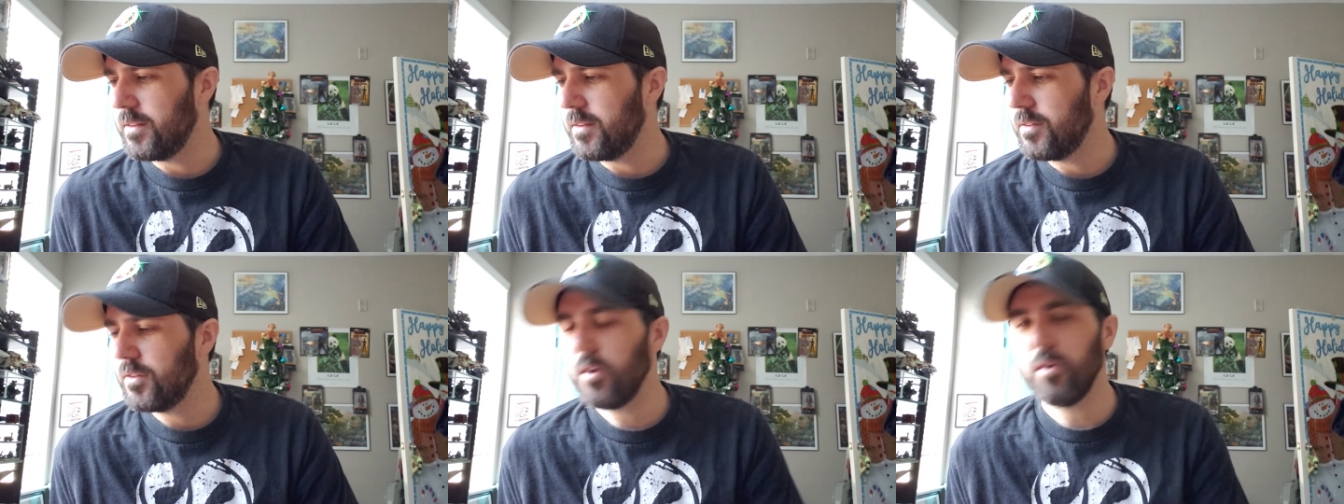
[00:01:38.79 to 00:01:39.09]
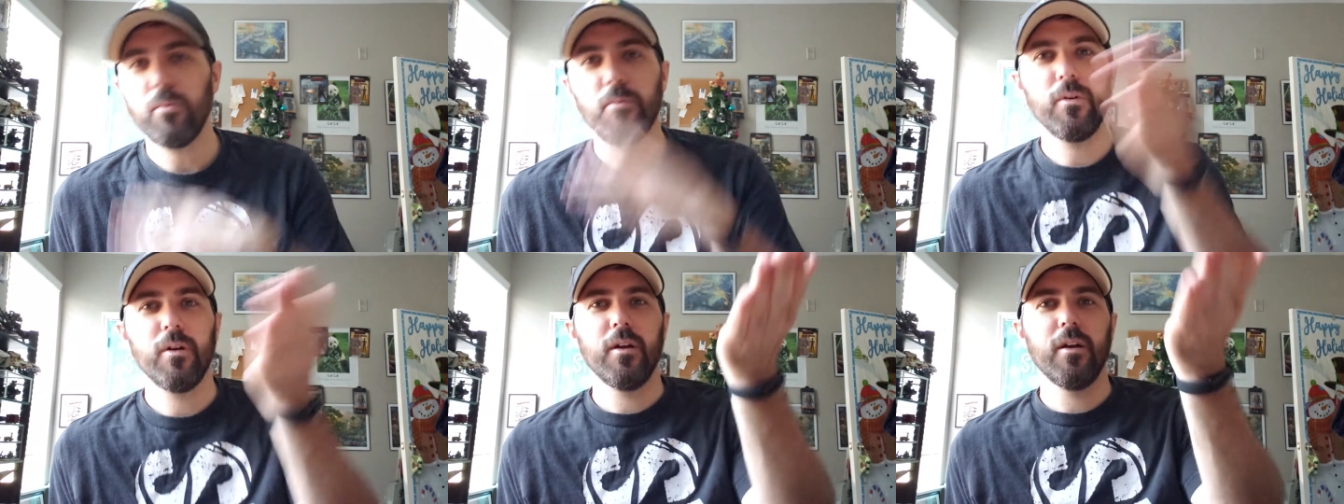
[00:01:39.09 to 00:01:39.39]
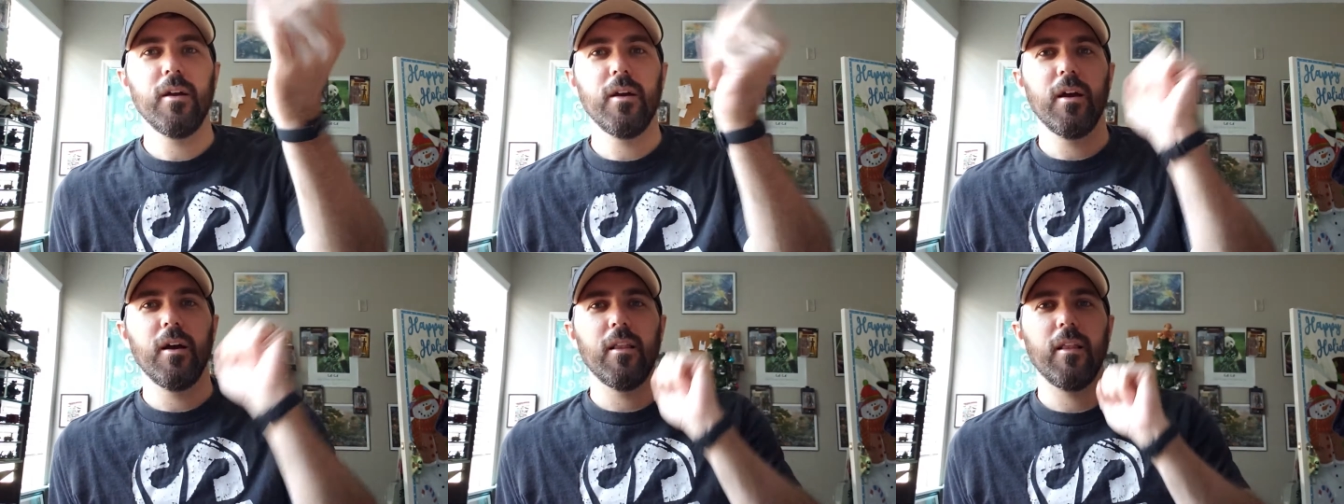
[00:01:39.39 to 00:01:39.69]
So
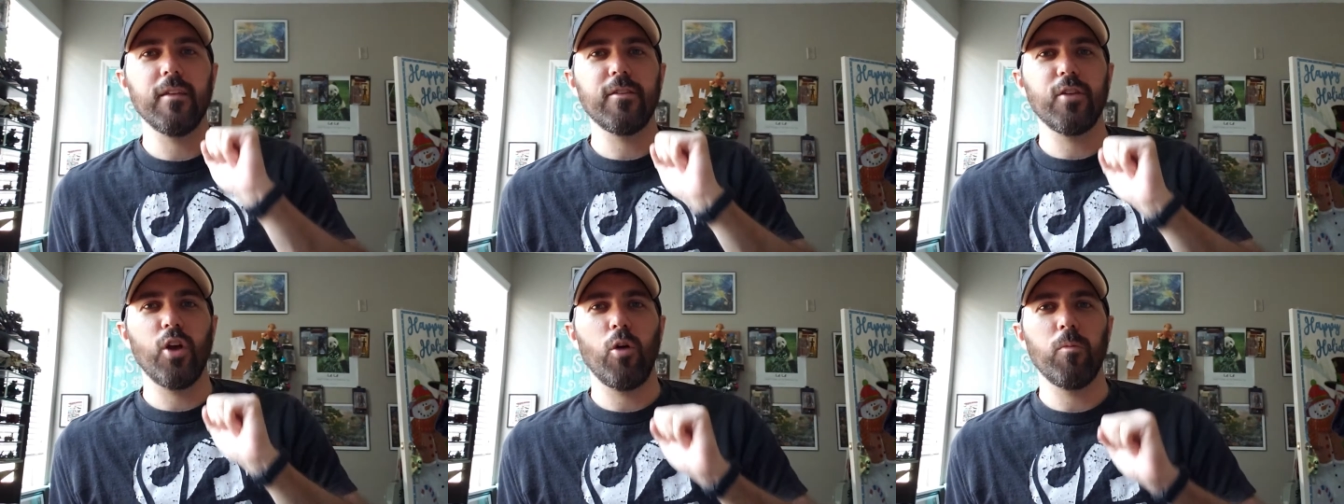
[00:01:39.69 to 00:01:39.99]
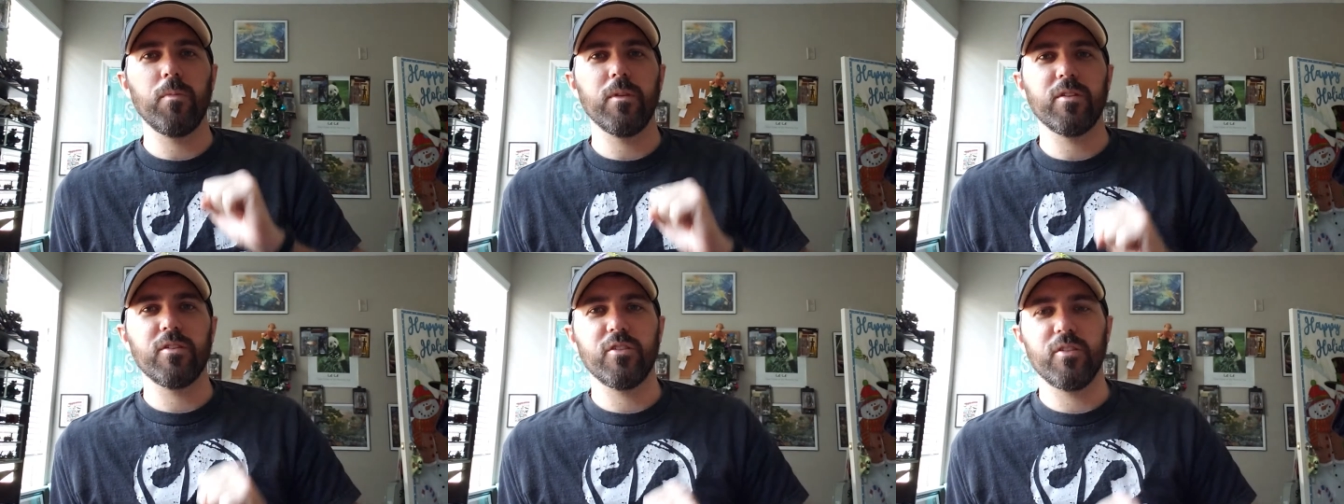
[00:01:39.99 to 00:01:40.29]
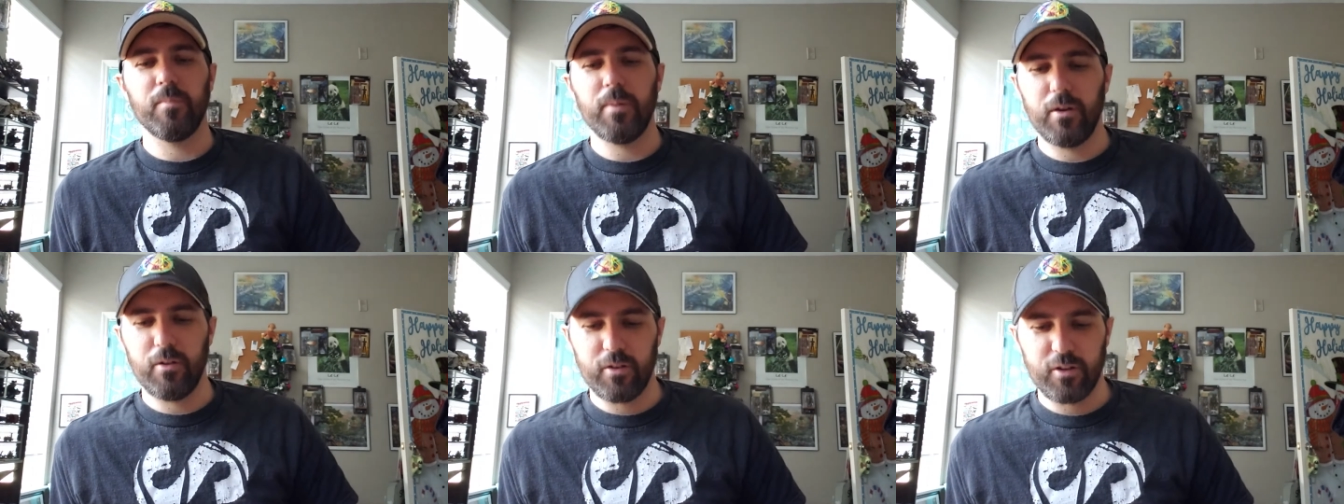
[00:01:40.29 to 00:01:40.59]
let's hope this is a
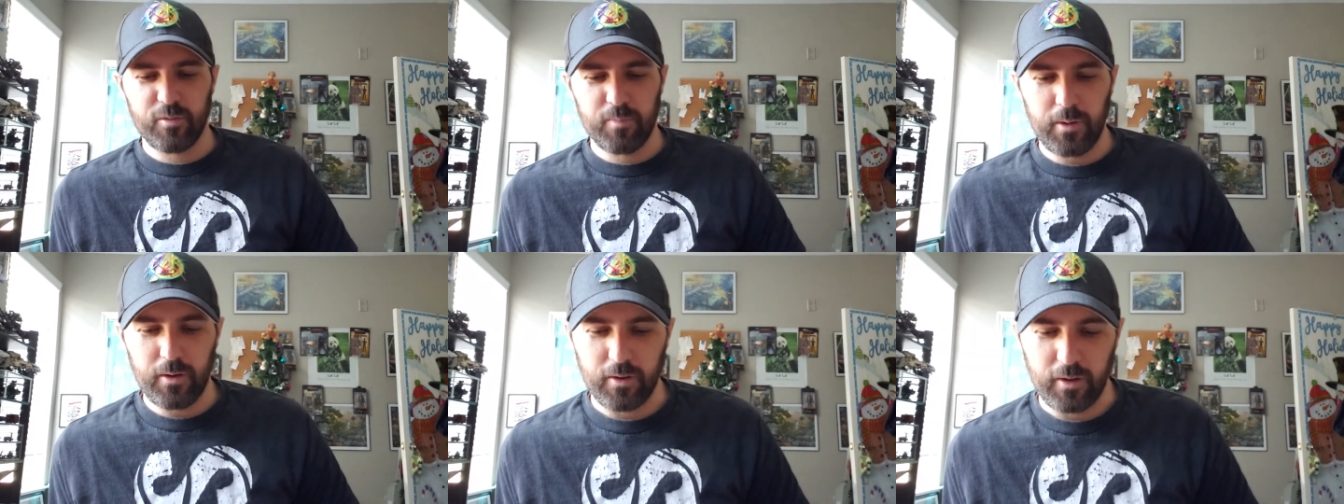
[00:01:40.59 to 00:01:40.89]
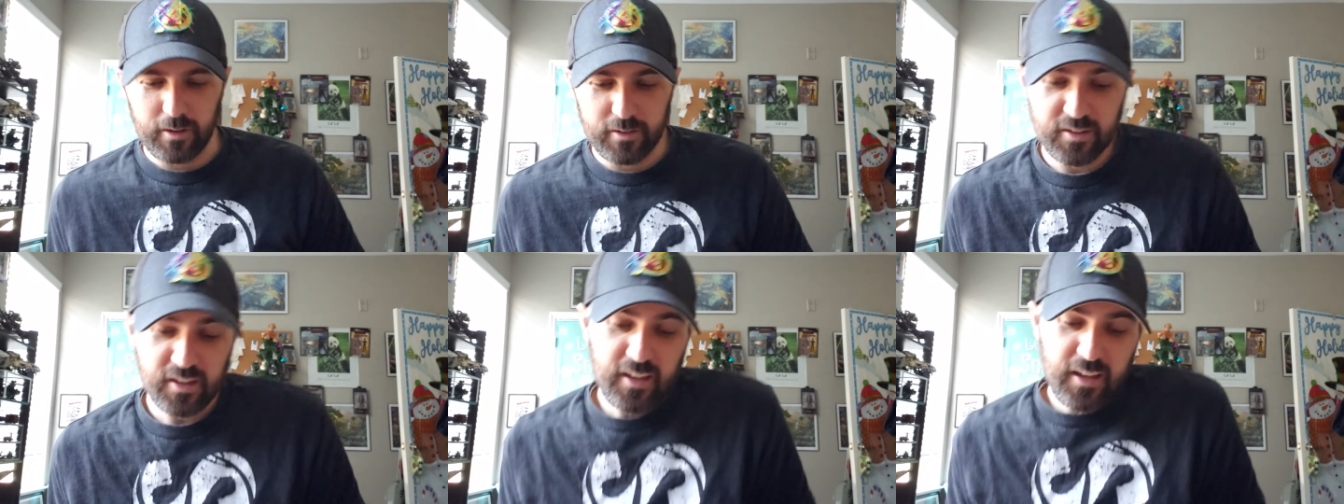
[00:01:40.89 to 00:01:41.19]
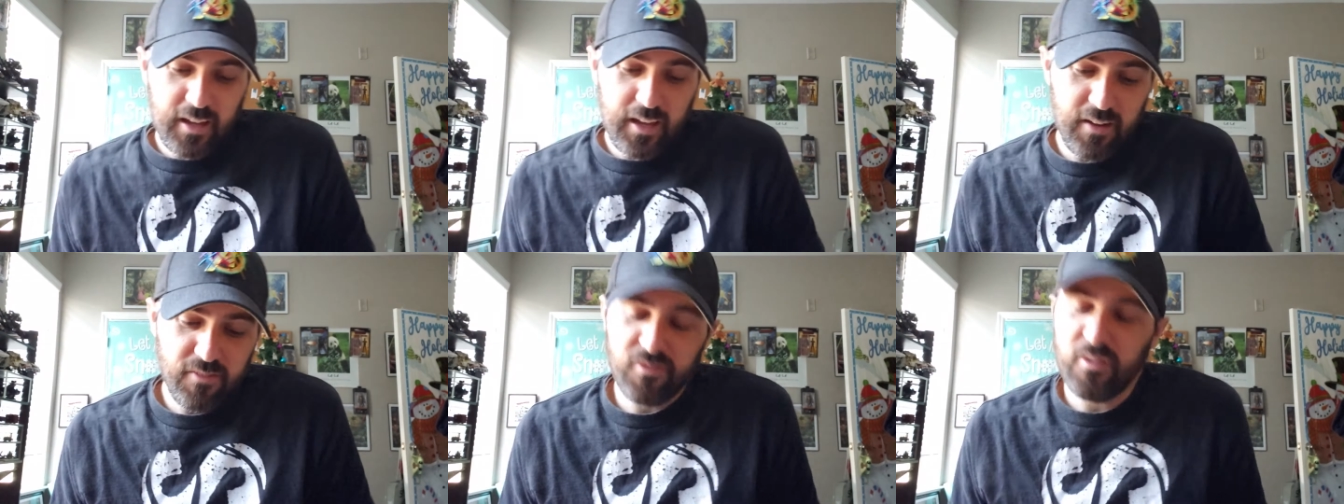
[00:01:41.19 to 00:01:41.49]
better experience.
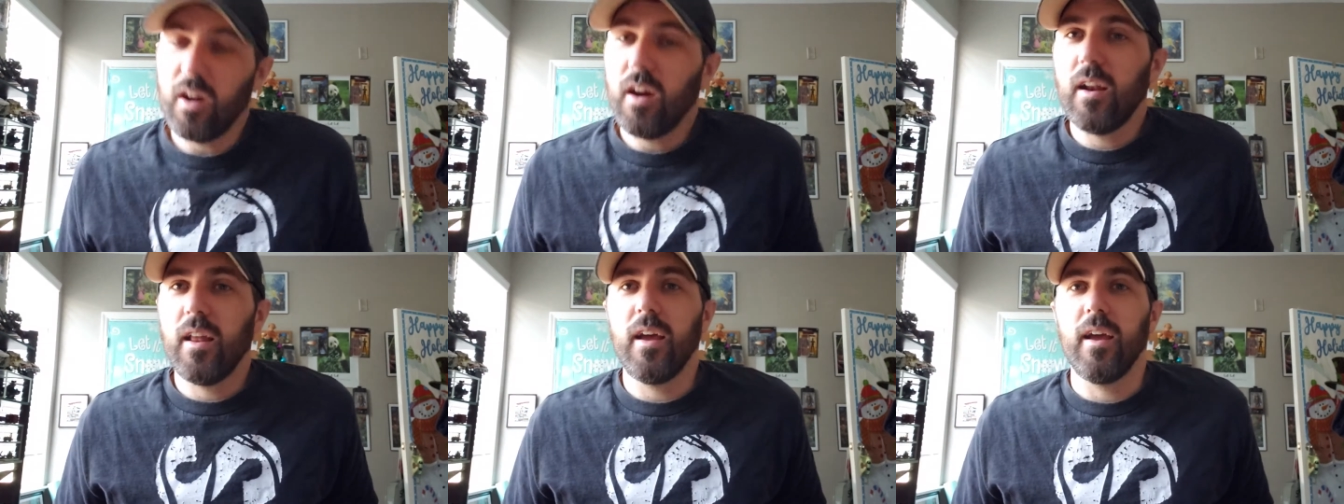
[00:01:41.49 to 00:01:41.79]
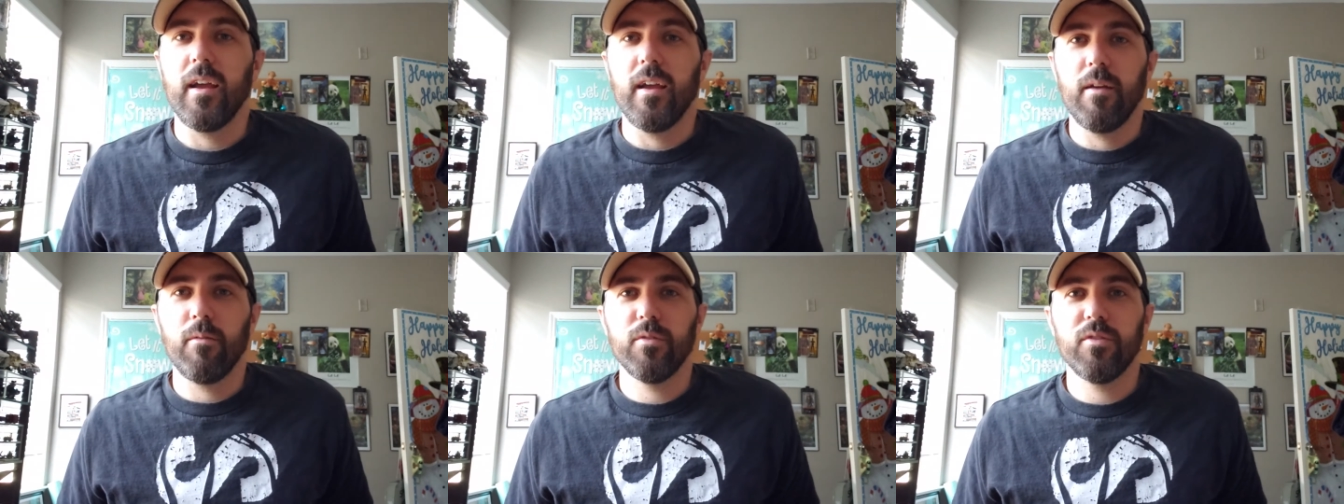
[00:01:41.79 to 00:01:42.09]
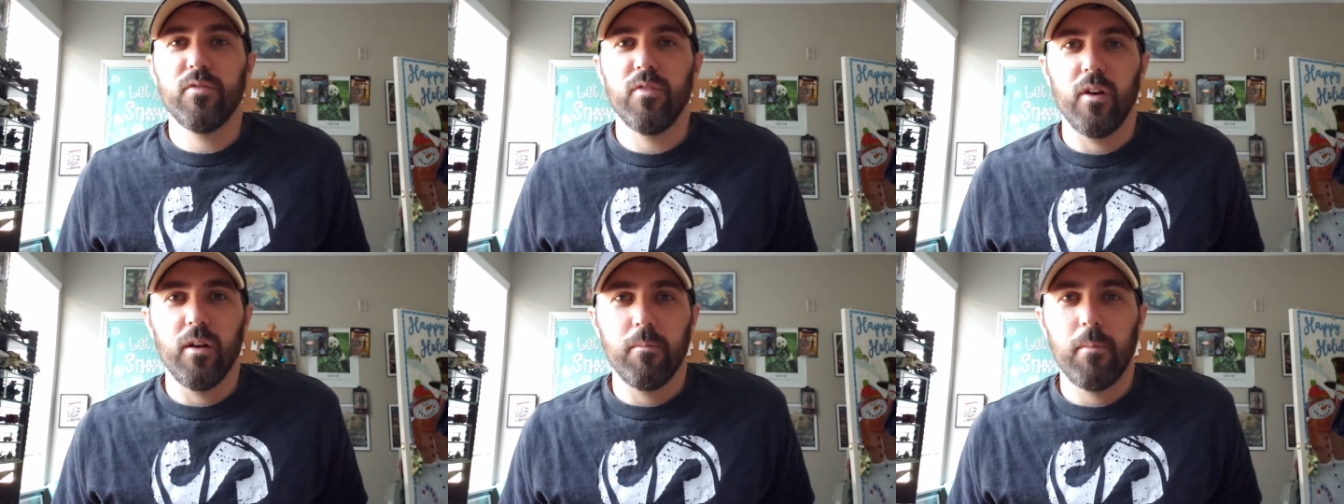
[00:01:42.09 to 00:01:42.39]
If not, hey, it
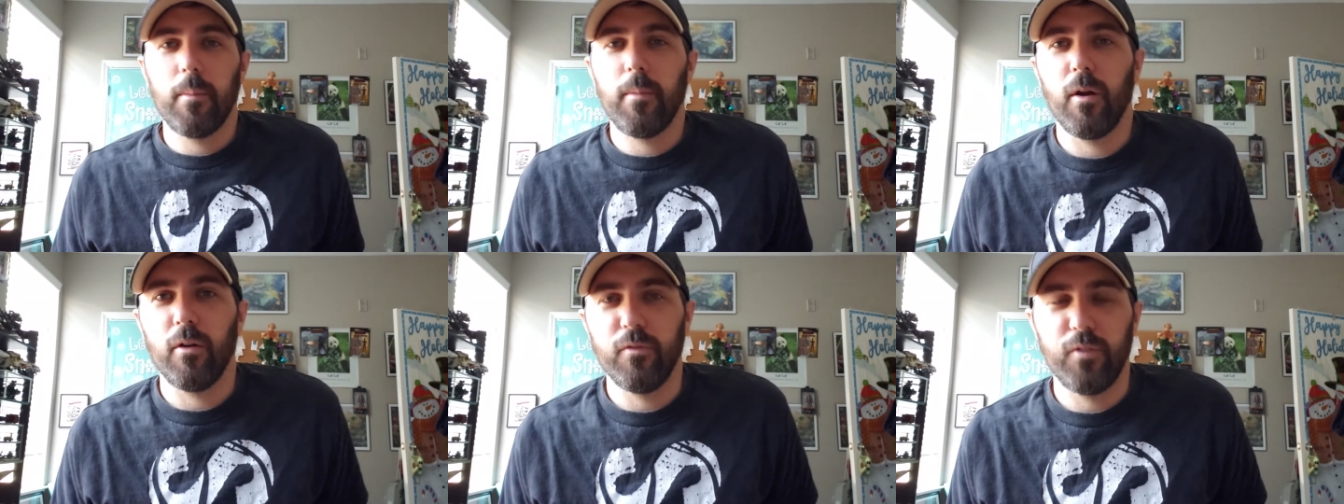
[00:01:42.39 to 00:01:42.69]
was fun. Maybe I'll